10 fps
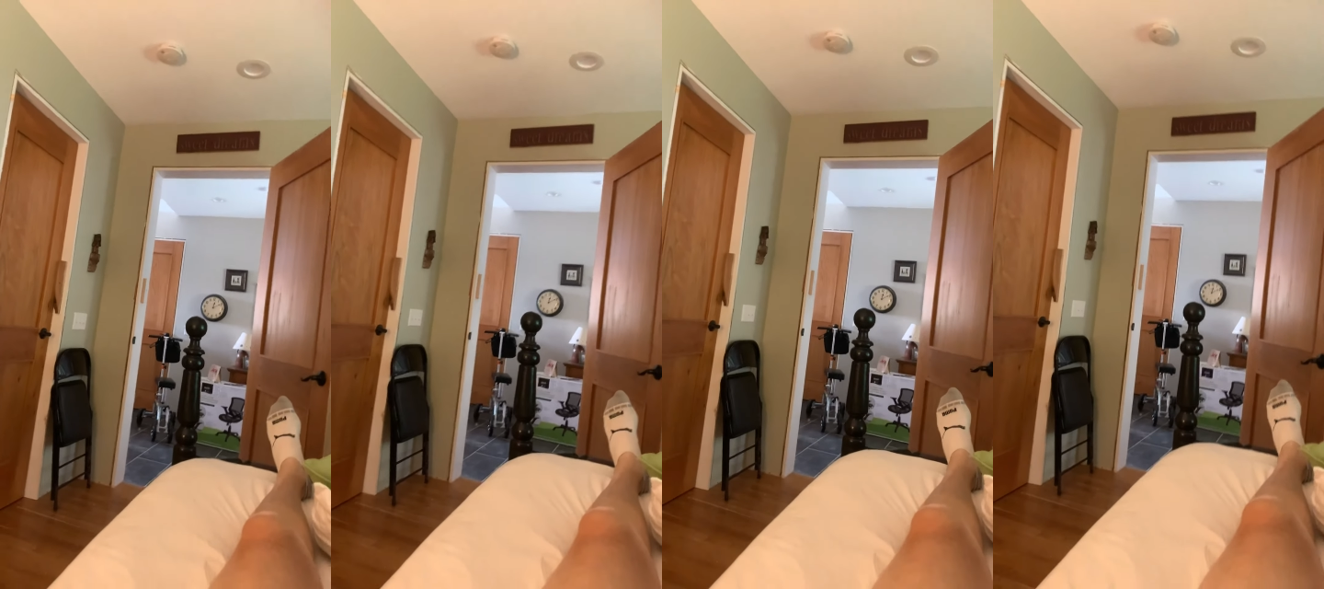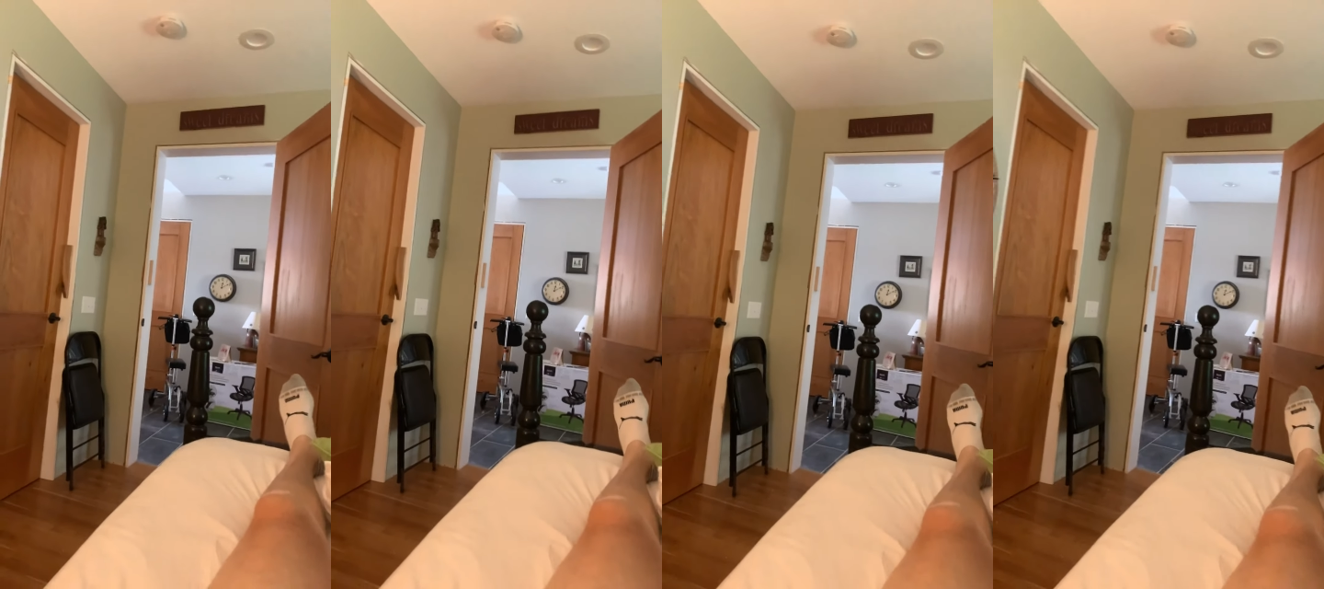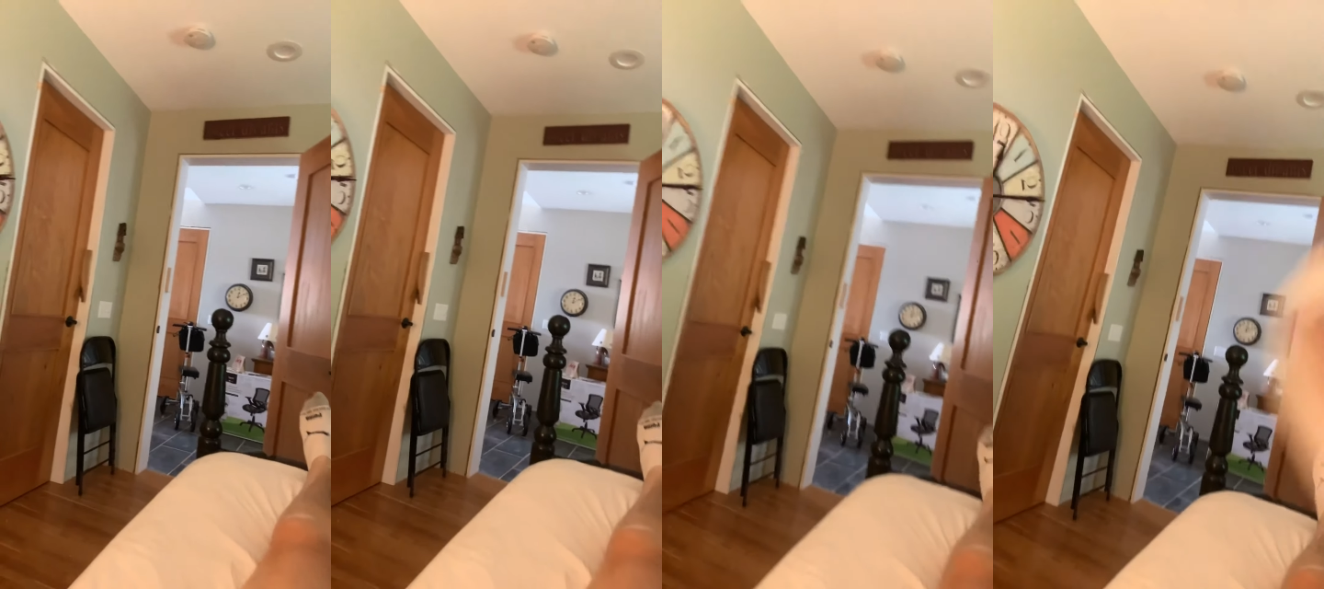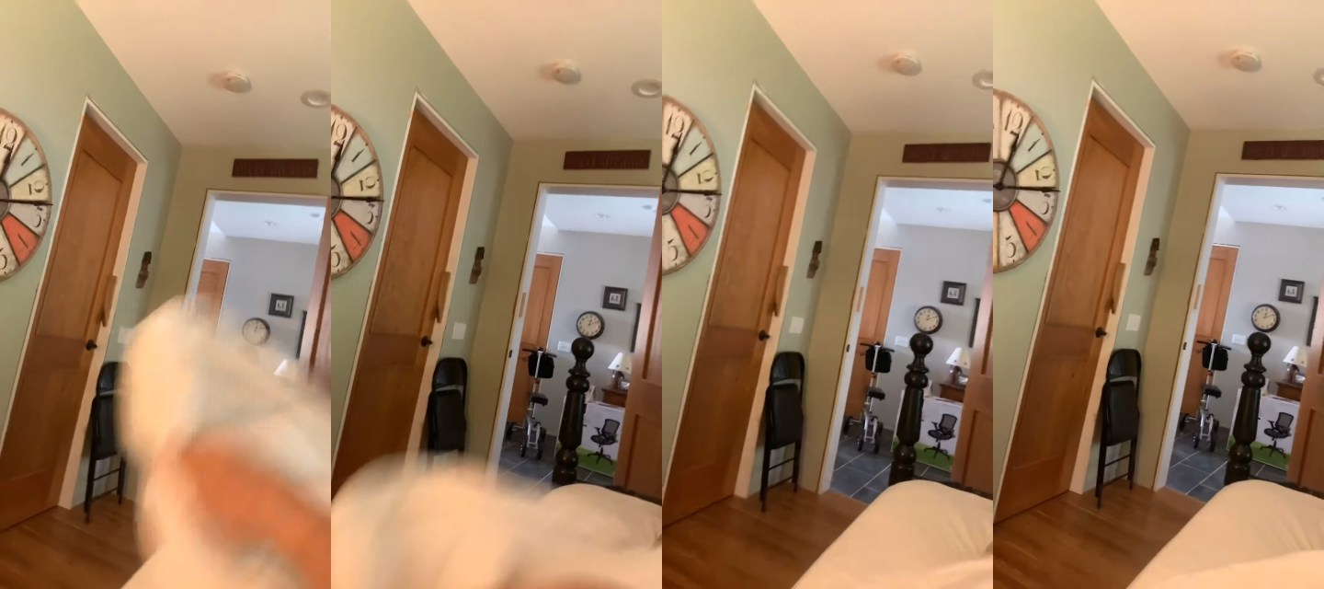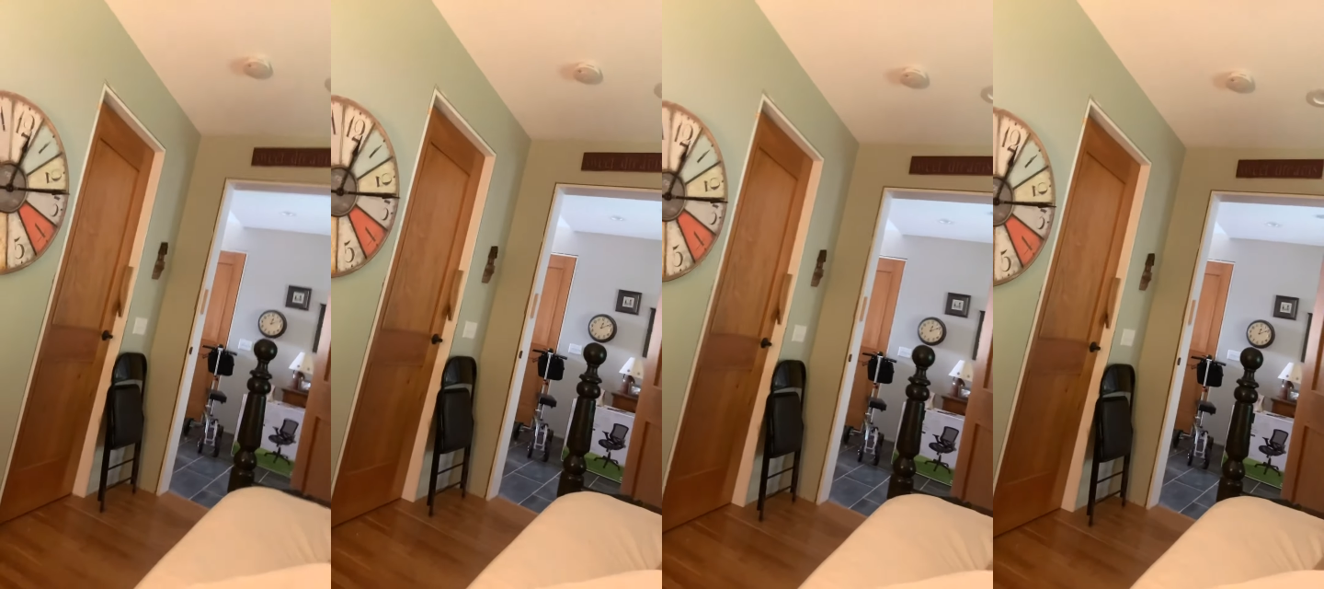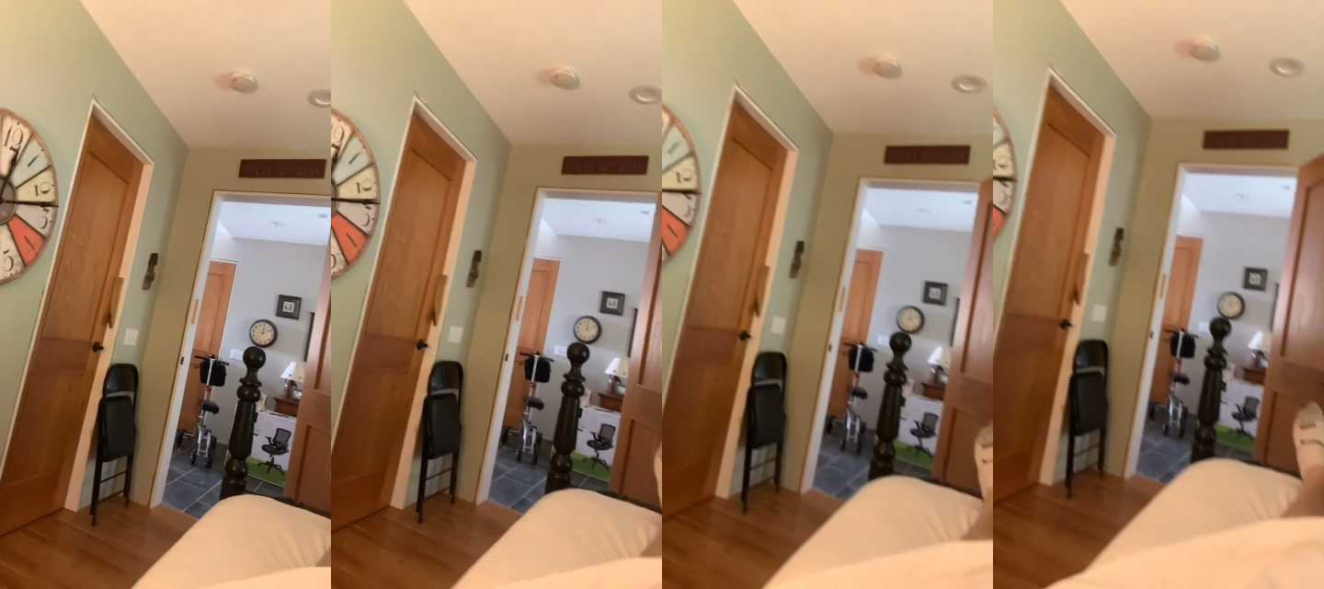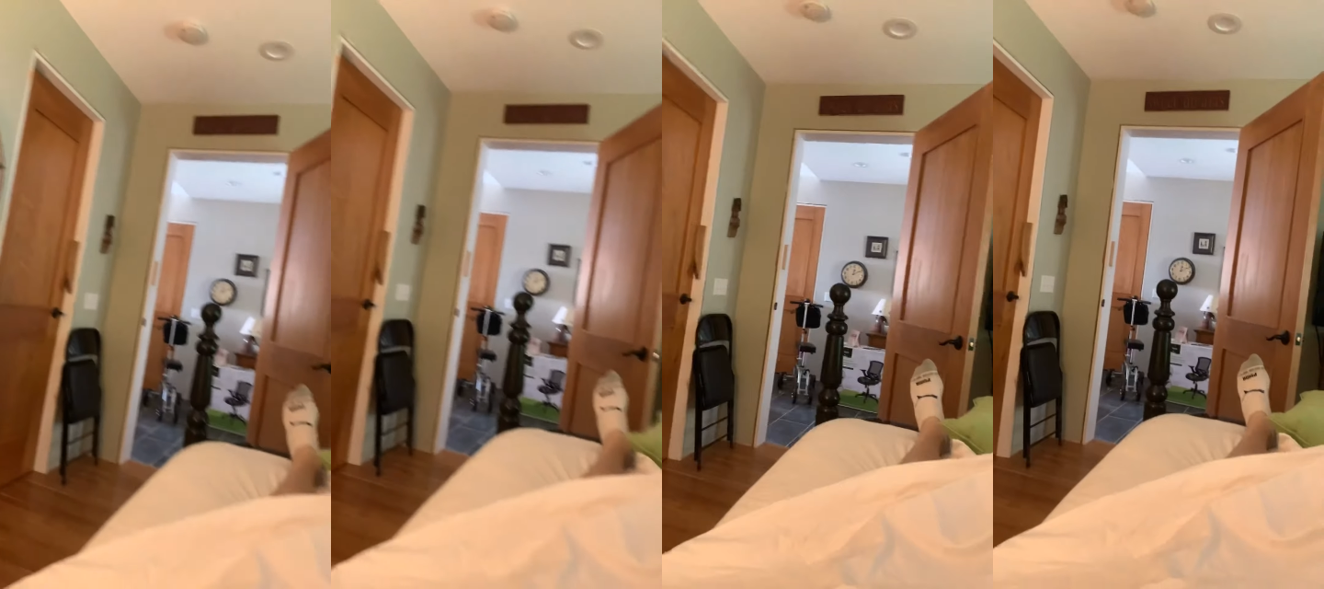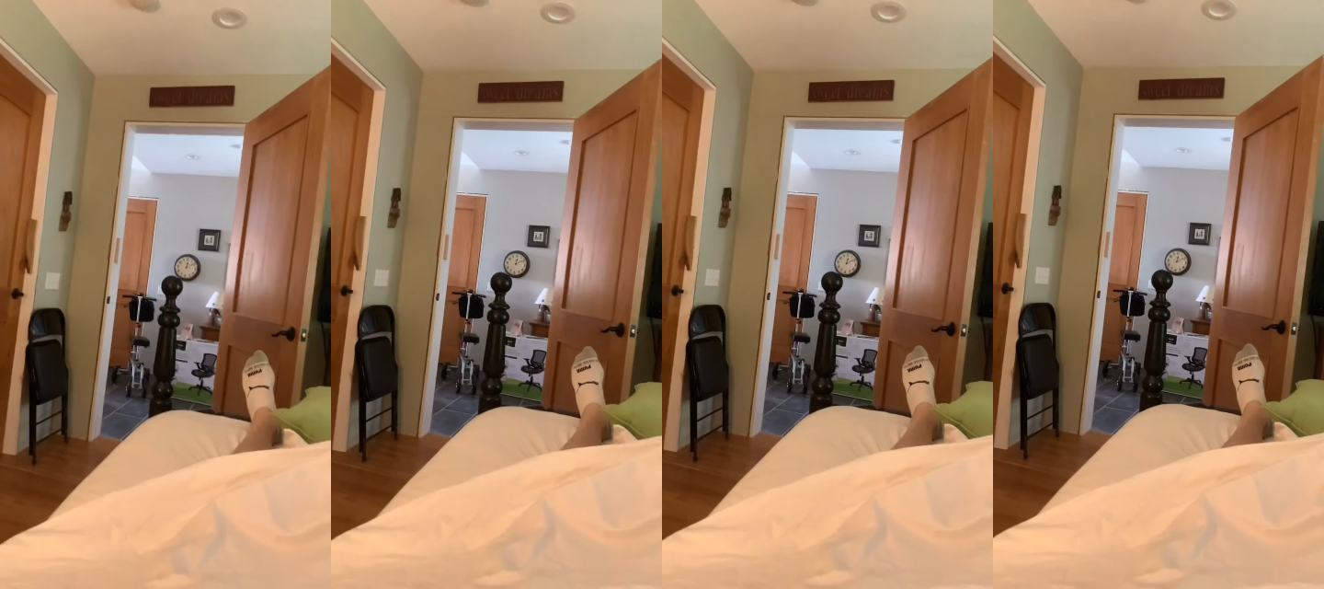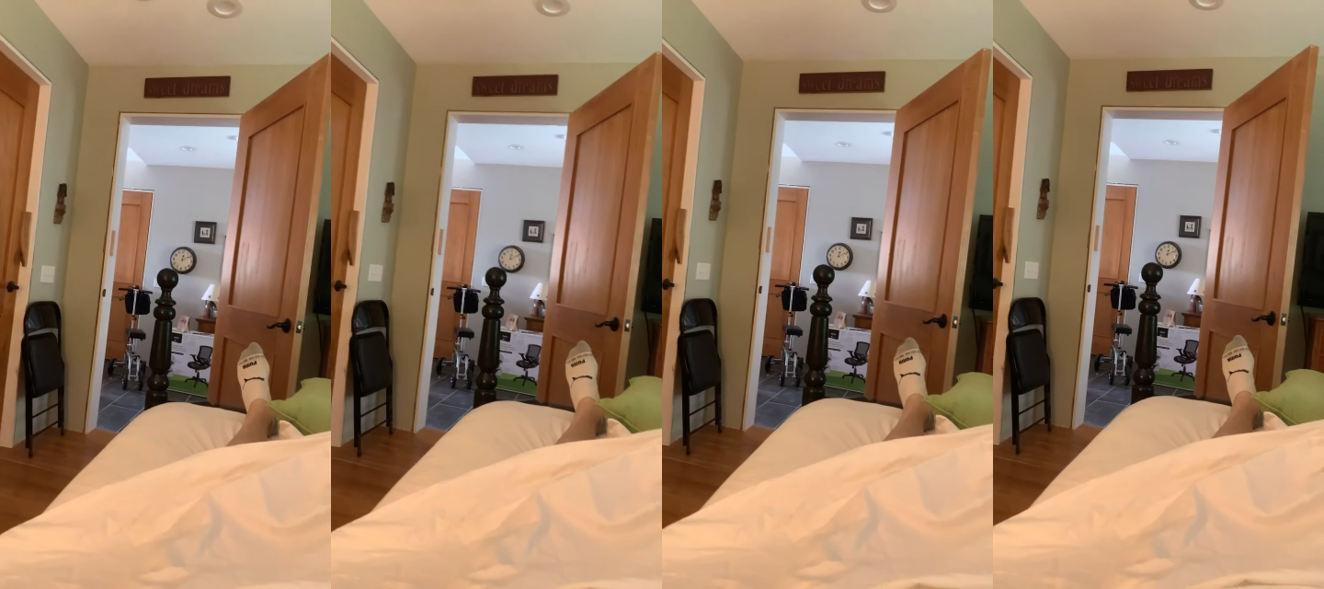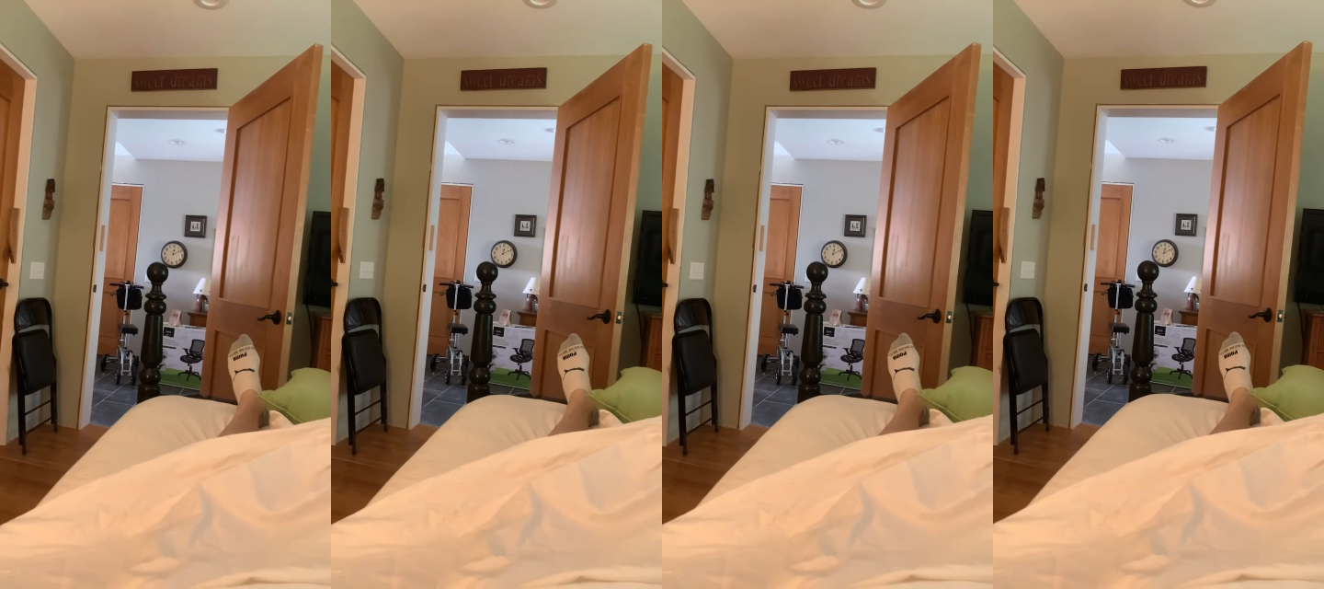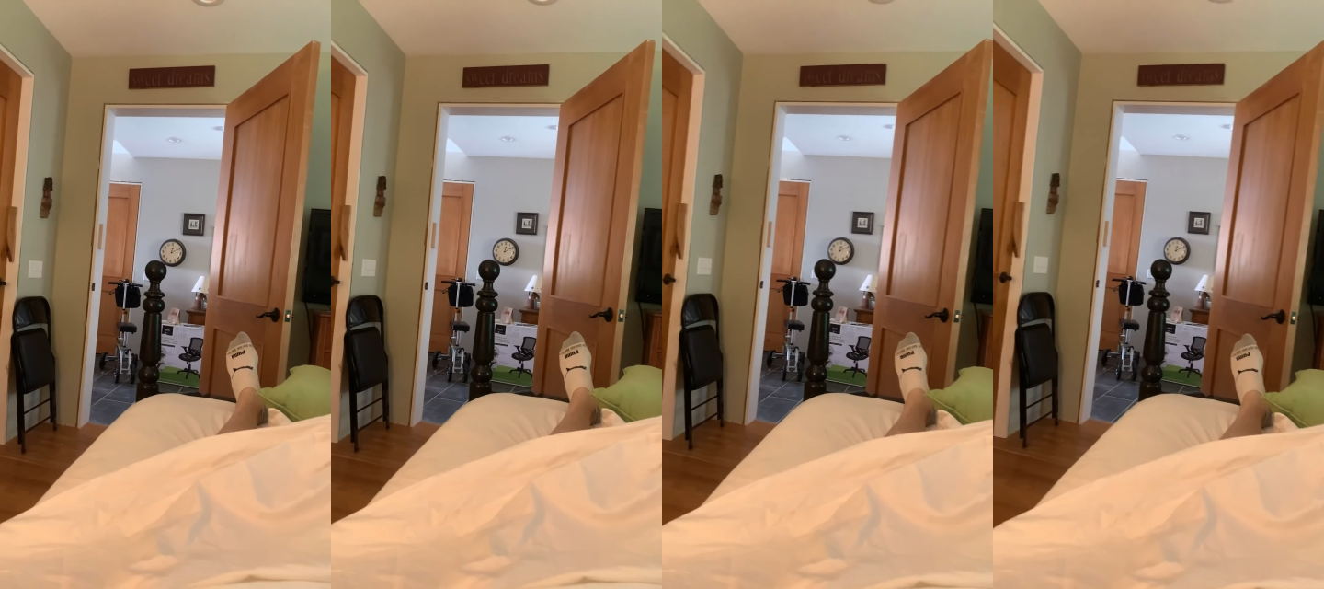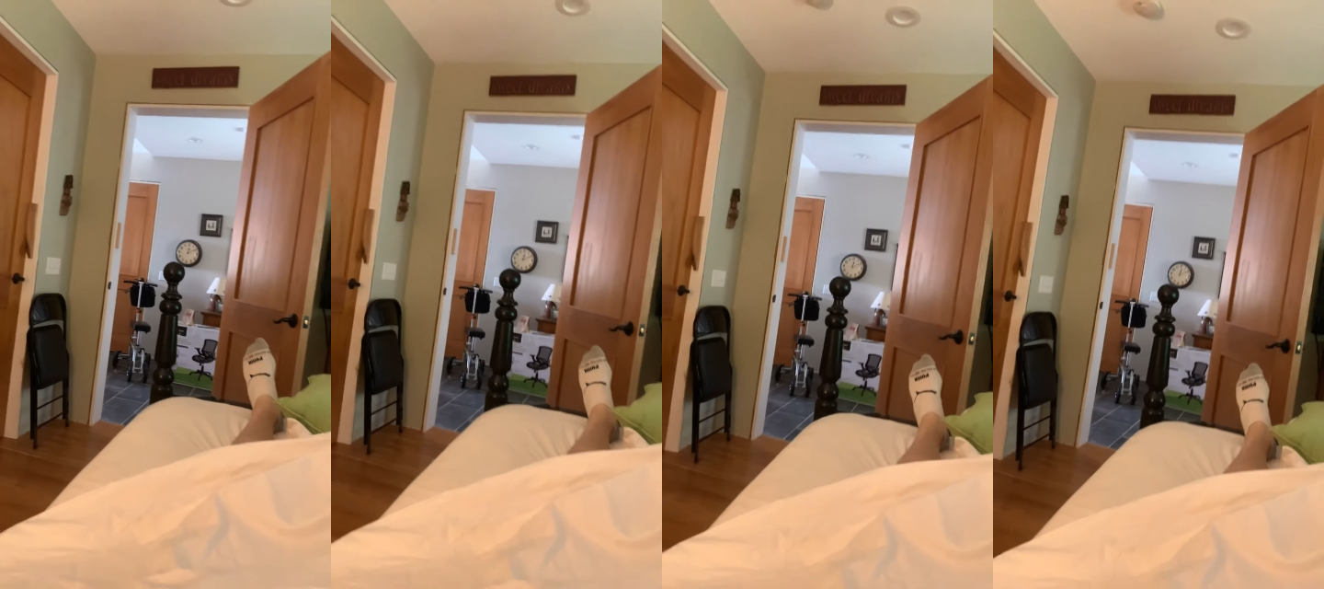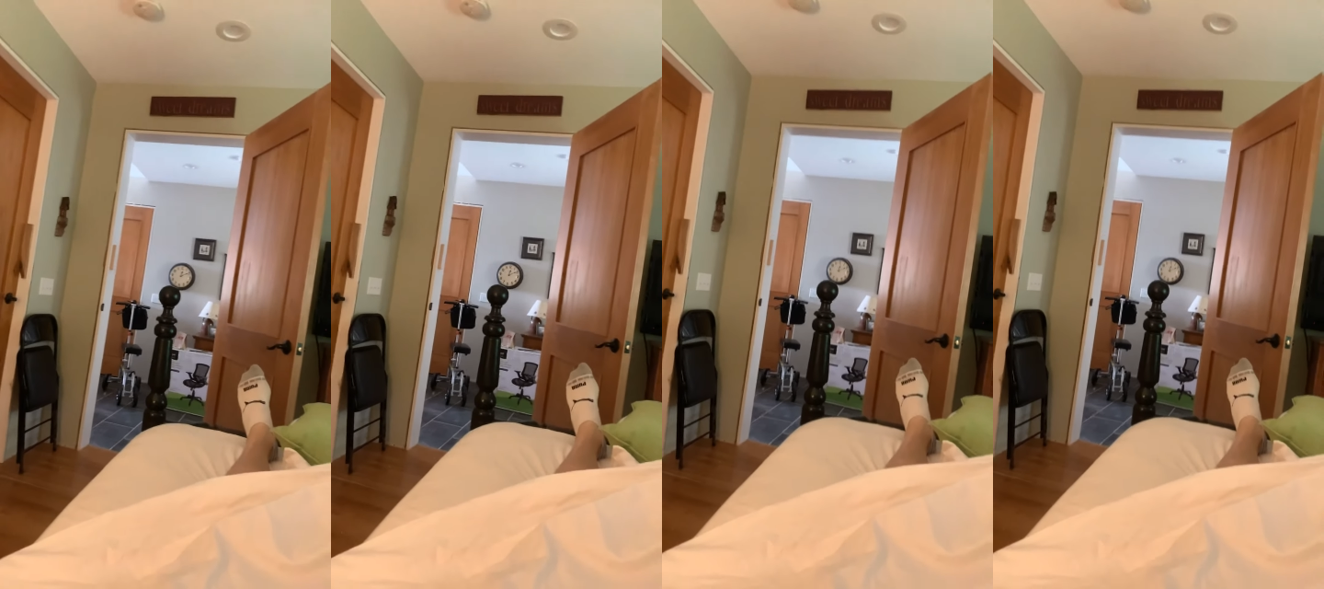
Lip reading: Nobody's mouth can be seen.